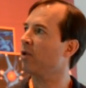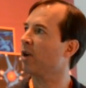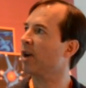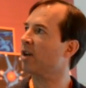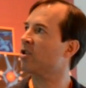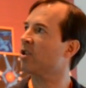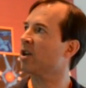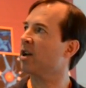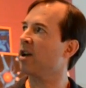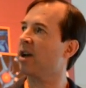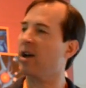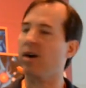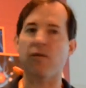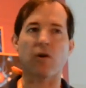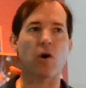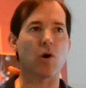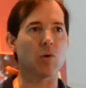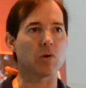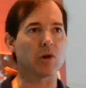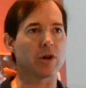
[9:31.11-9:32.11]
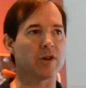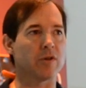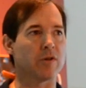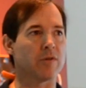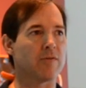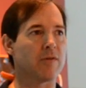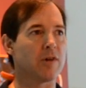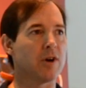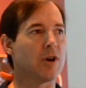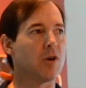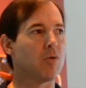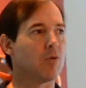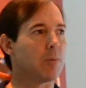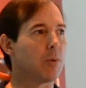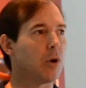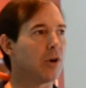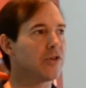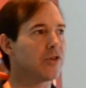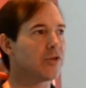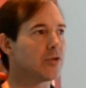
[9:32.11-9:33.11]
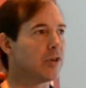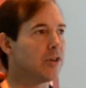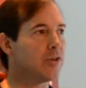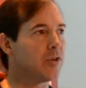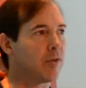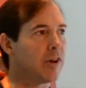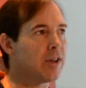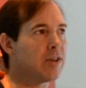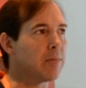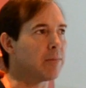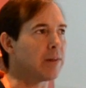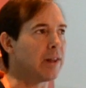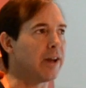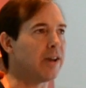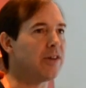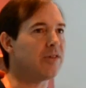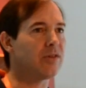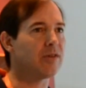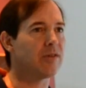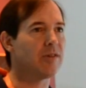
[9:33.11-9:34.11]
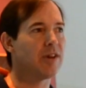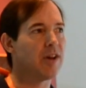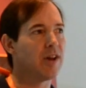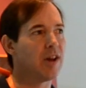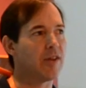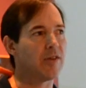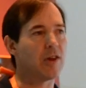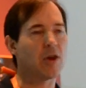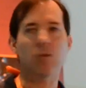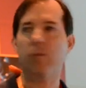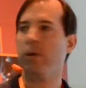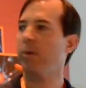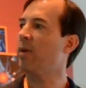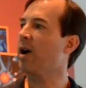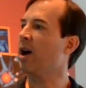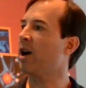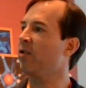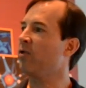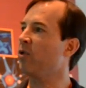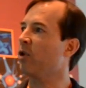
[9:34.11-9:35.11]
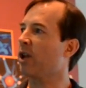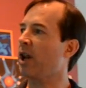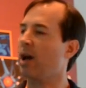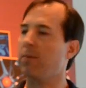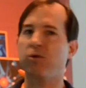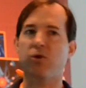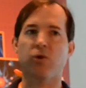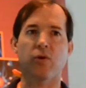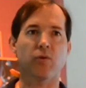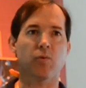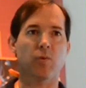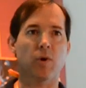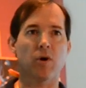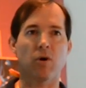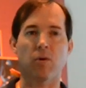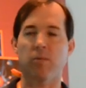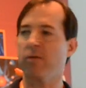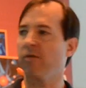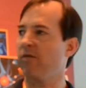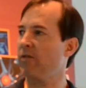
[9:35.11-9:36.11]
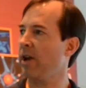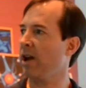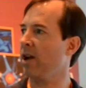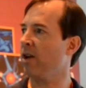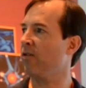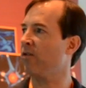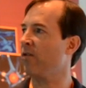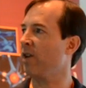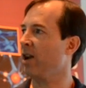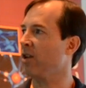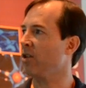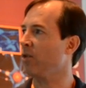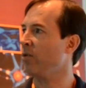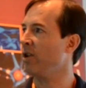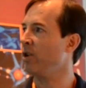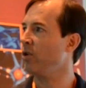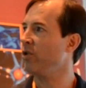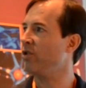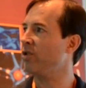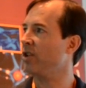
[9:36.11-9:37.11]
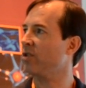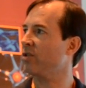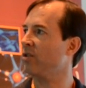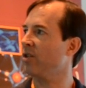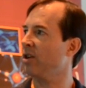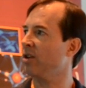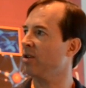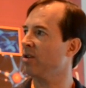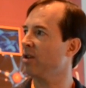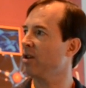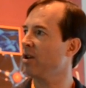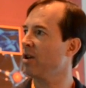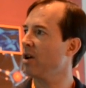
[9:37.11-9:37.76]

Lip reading: You're actually going to have a whole lot of repositories around the place, and they'll be part of your capture as well, out of the reuse extent.